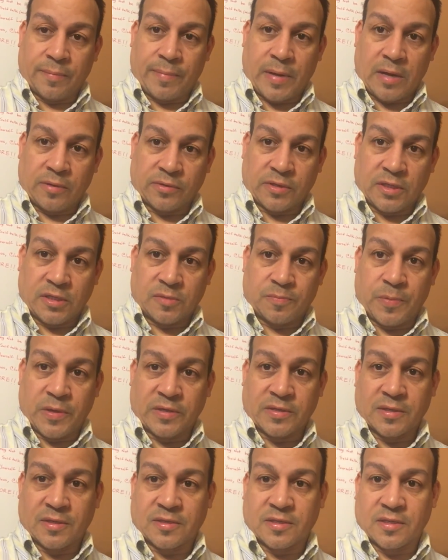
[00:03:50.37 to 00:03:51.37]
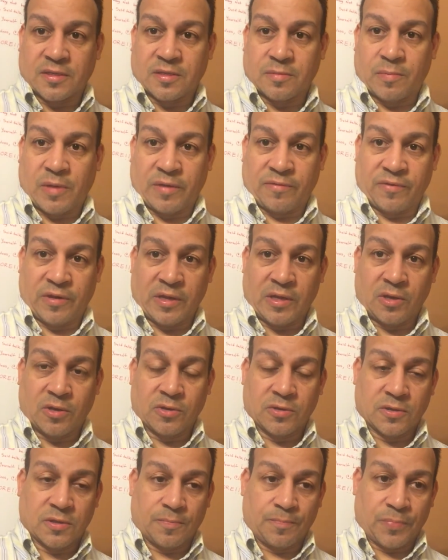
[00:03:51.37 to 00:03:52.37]
about these businesses in my
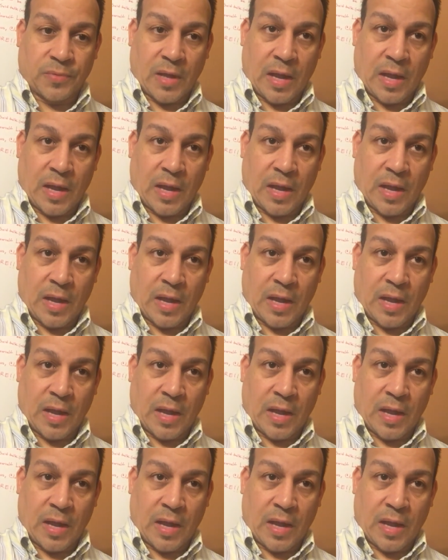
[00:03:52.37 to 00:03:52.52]
videos.